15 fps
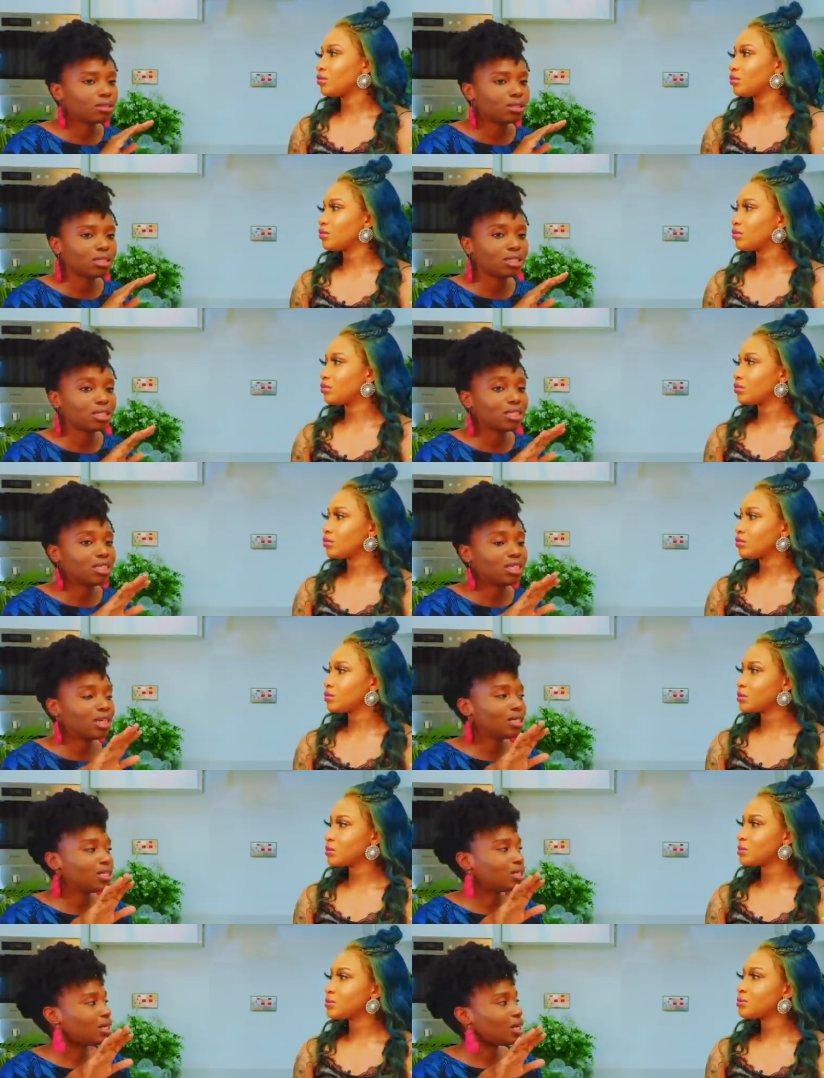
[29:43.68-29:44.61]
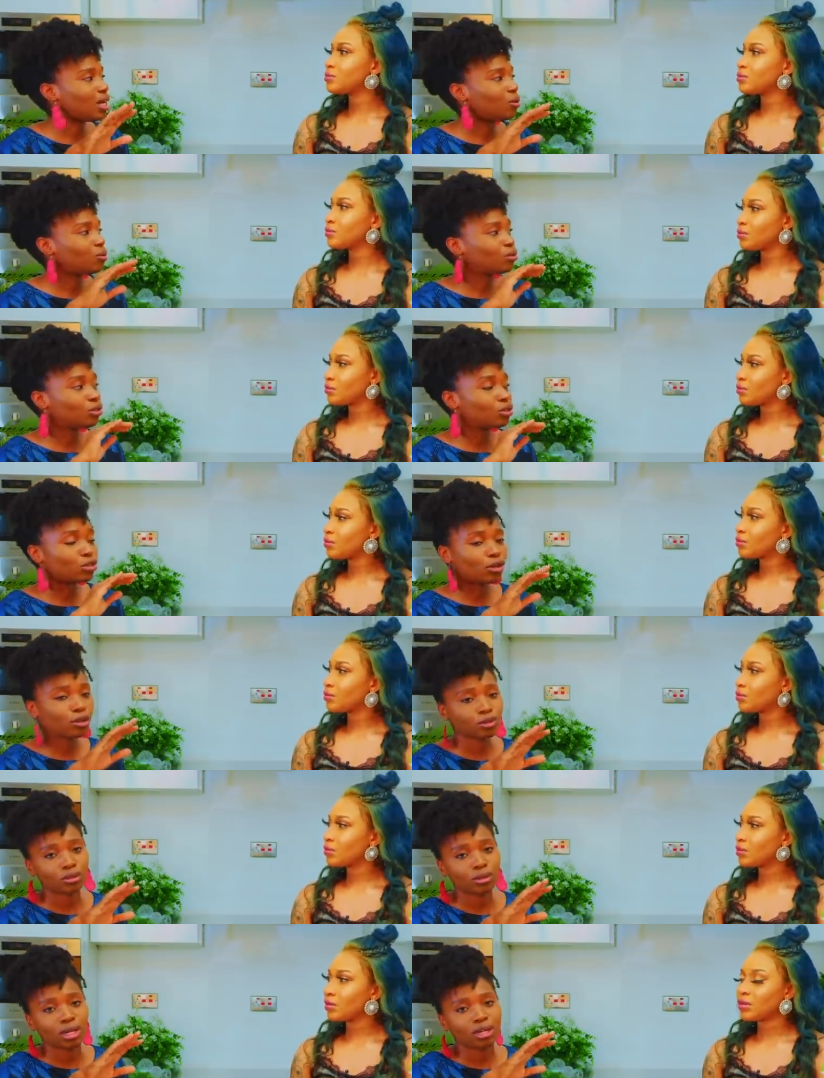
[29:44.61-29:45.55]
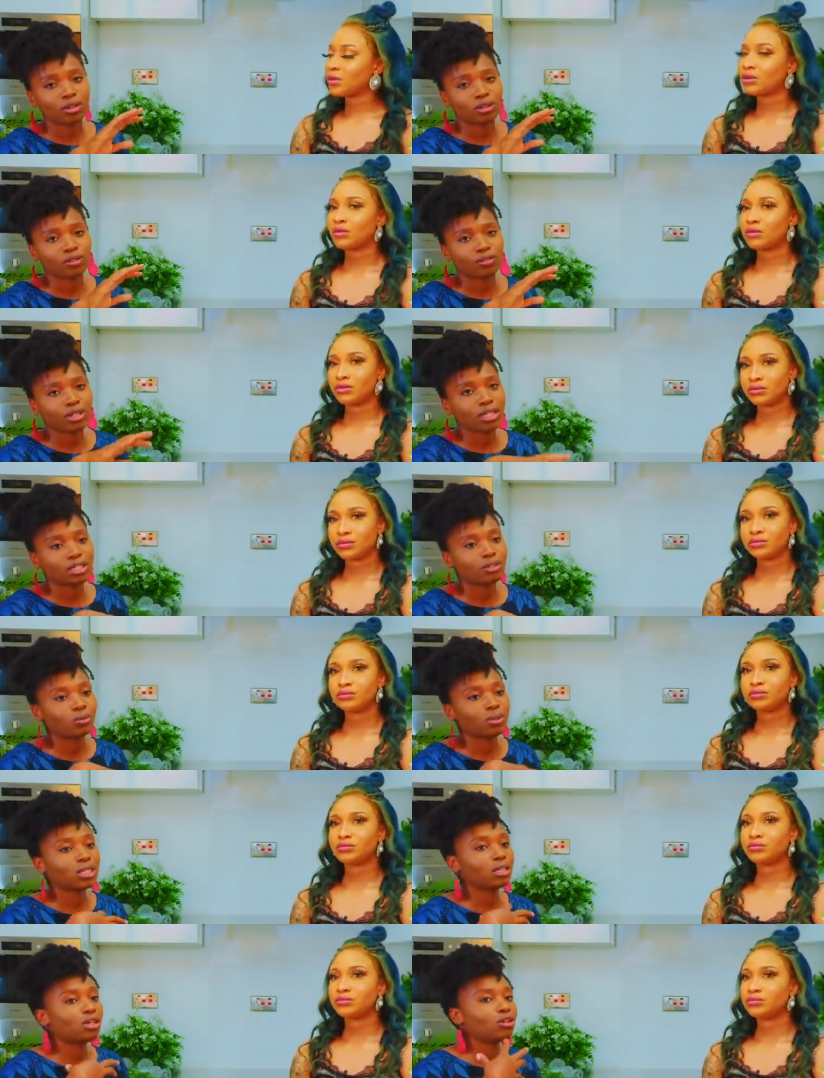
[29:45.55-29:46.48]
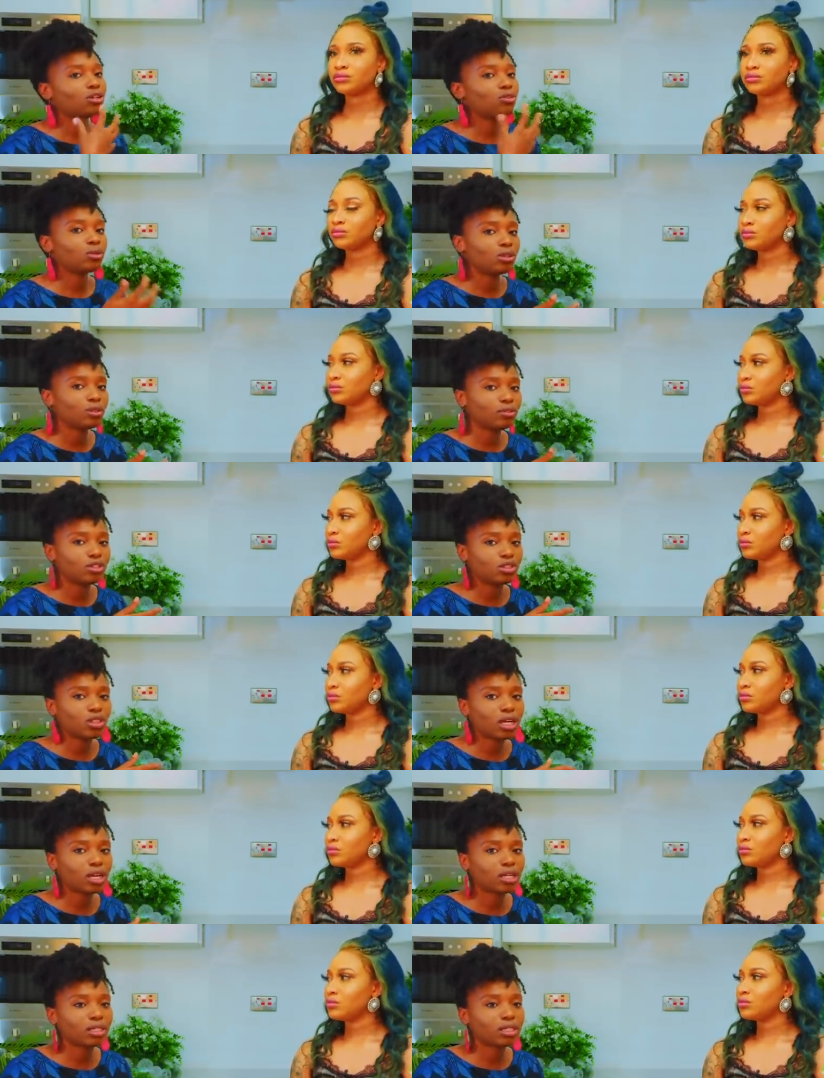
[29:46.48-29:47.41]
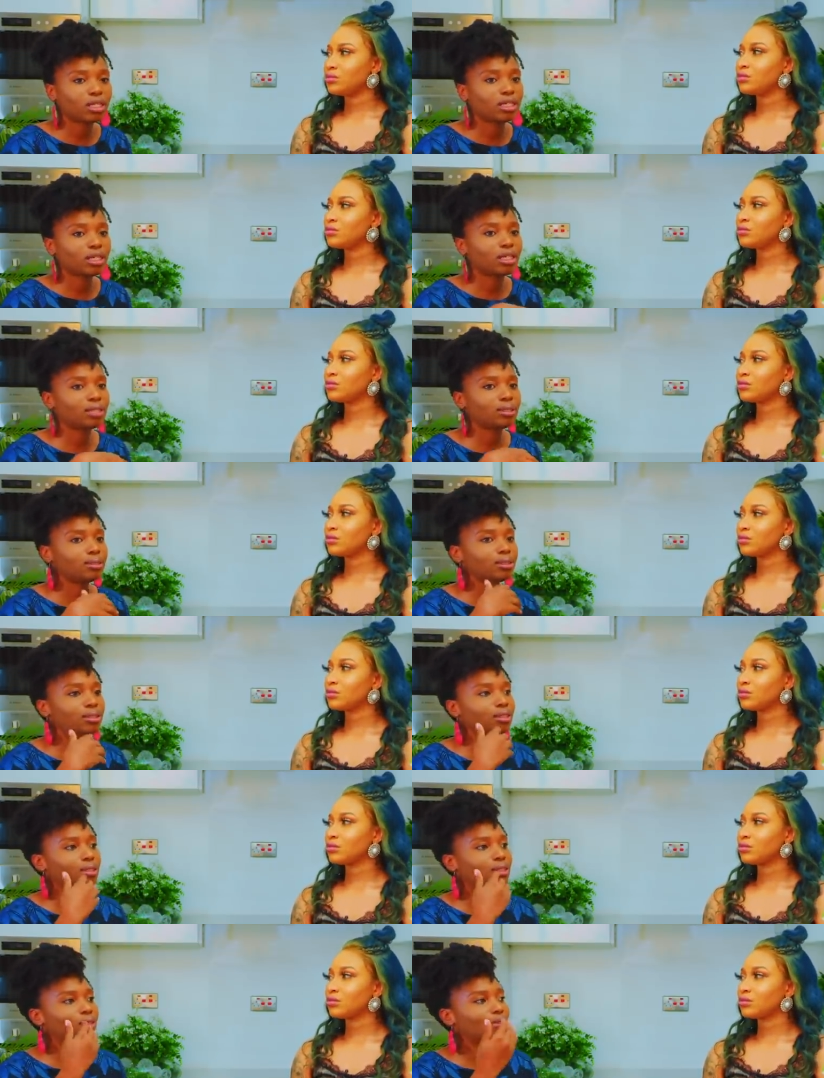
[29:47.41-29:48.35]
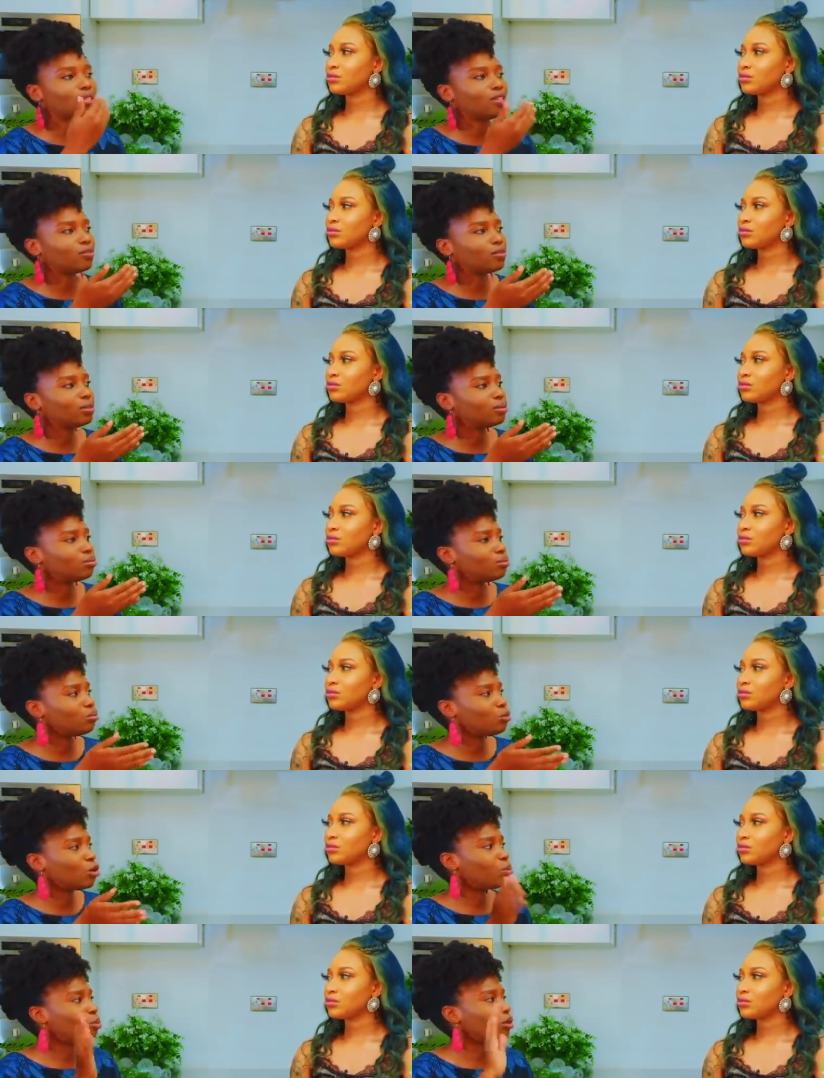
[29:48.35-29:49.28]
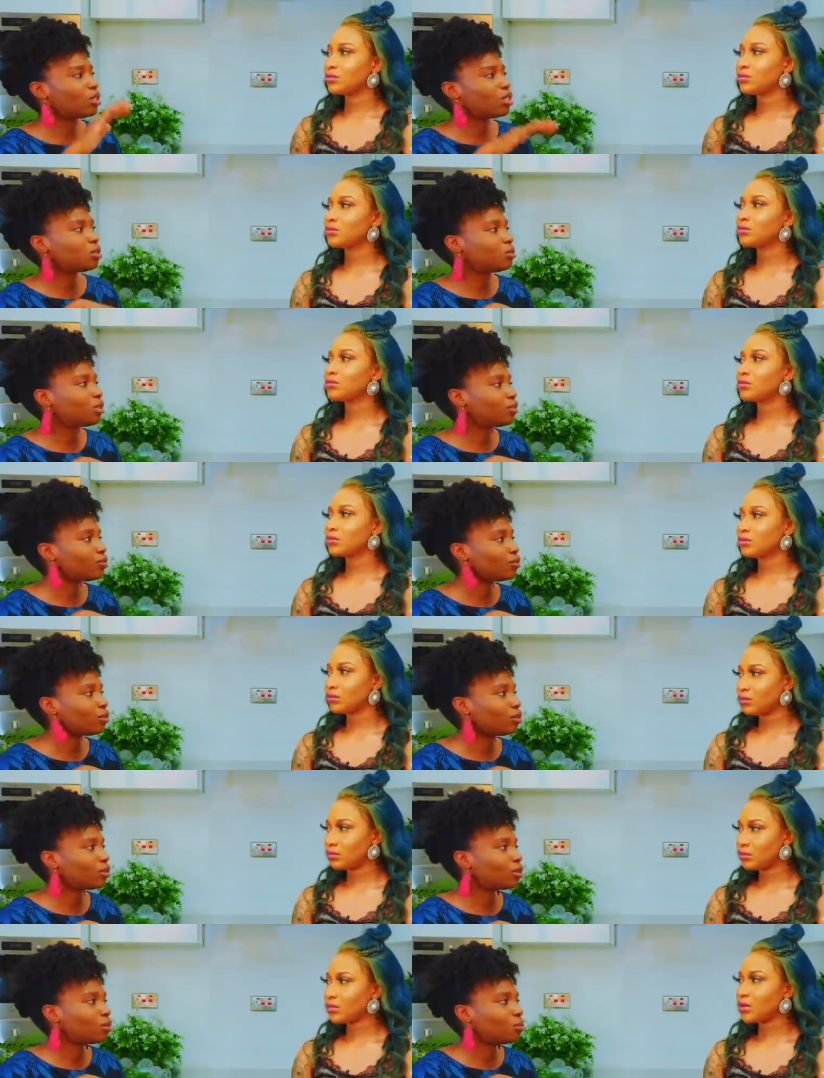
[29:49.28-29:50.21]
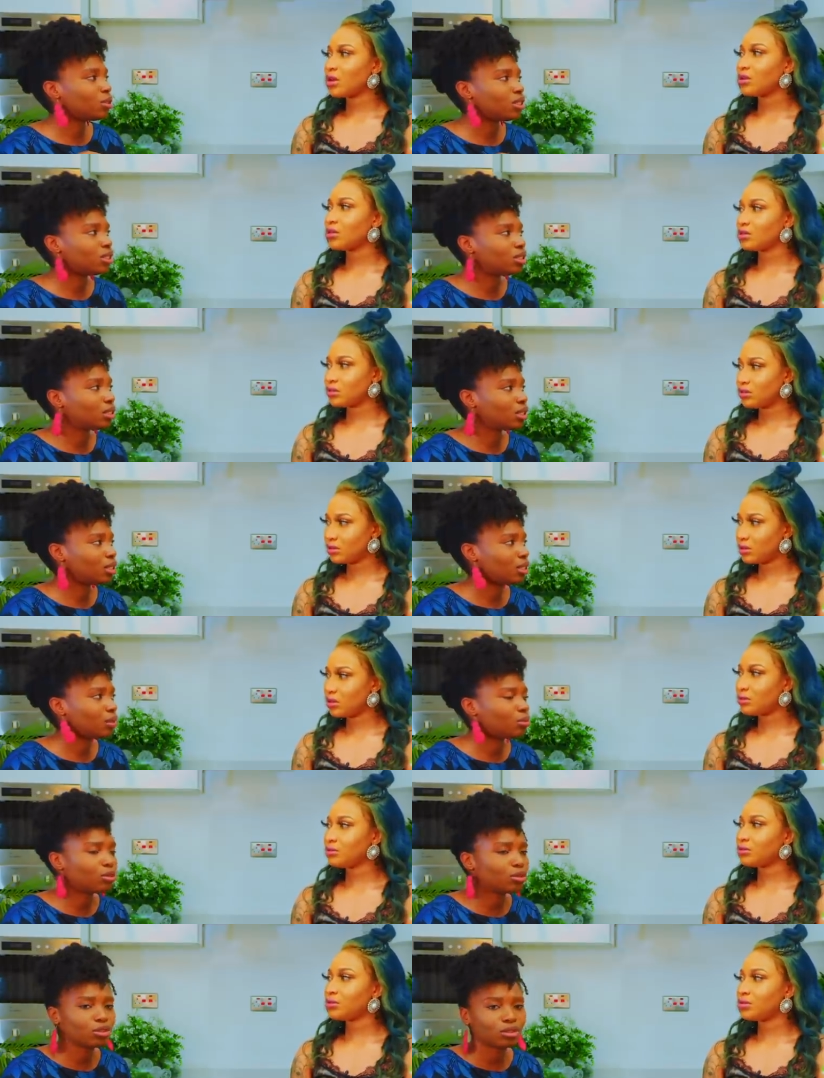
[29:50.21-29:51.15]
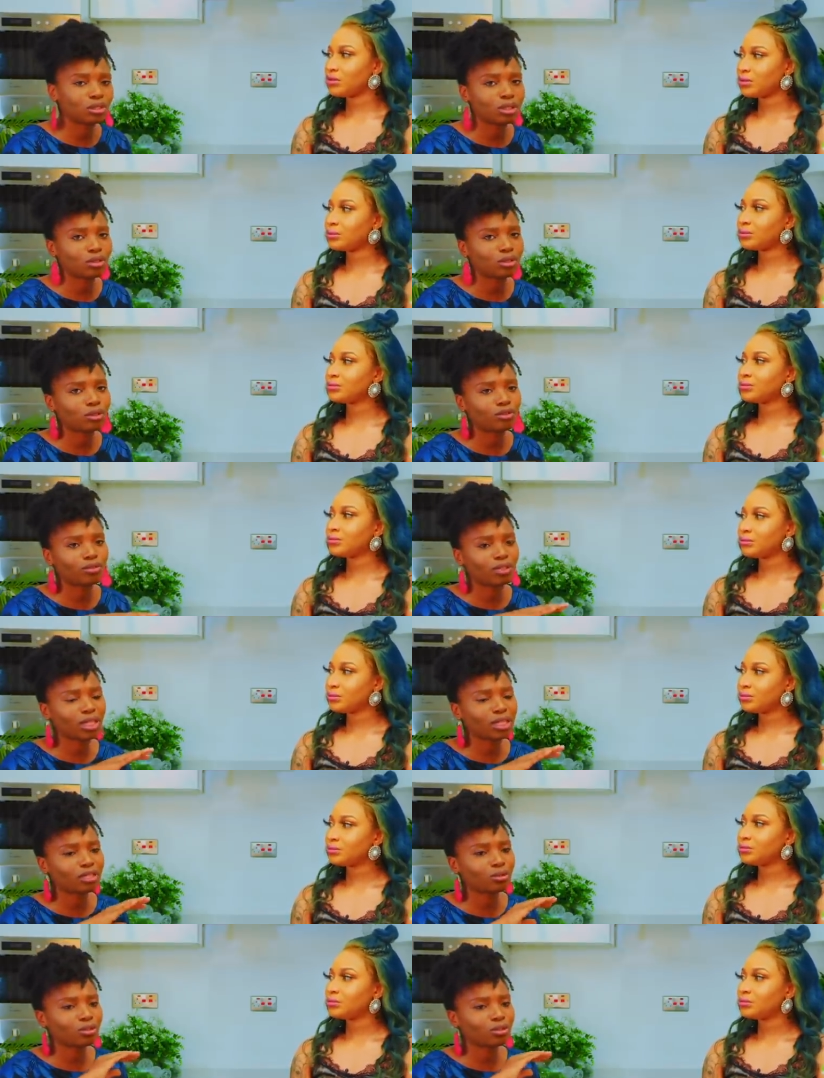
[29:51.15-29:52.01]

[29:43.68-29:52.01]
Speaker 1: disdained her, wouldn't talk to her and all of that, she went and got rid of the child, and then there was even more punishment for committing an abortion and all of that.